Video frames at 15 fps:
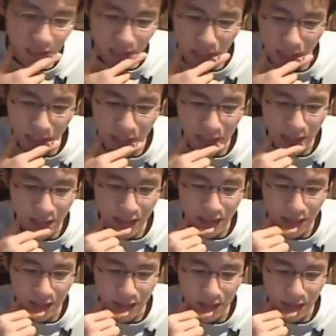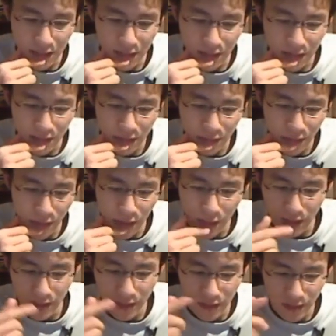And
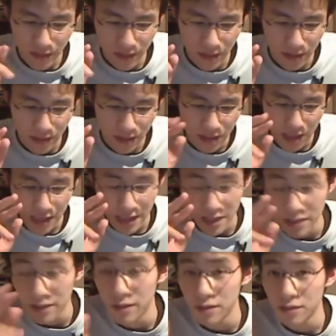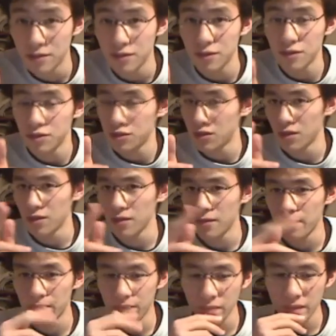regarding to the news show
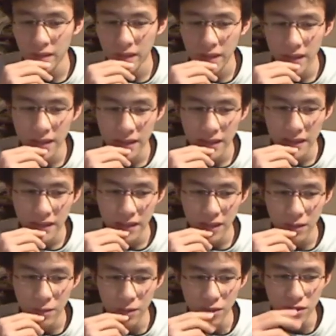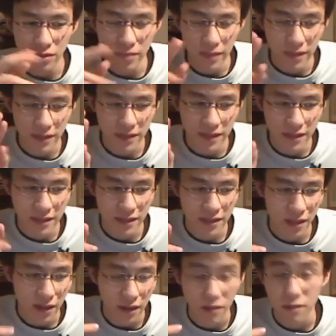that was about this
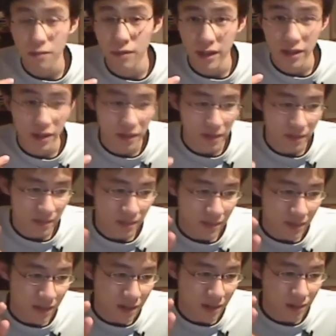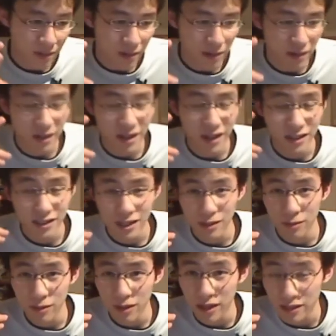earthquake, as
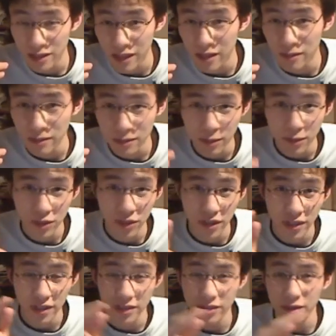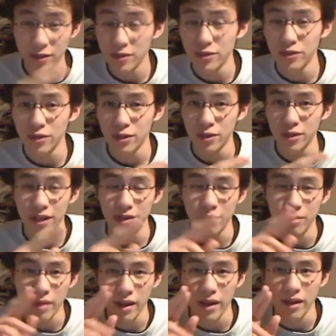I was watching this news show and
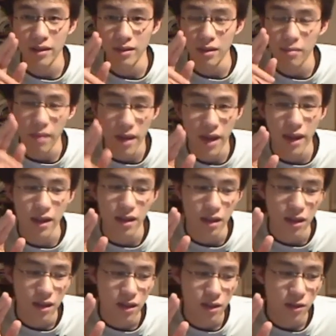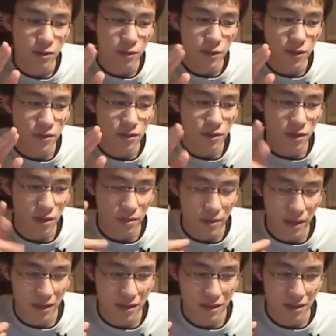a man was talking
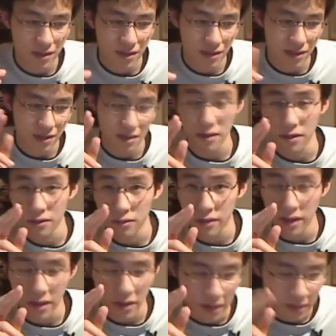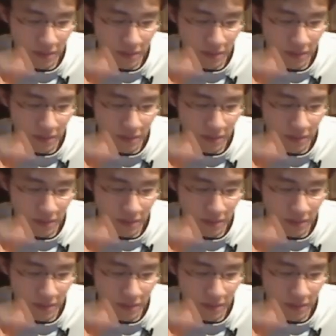about the earthquake,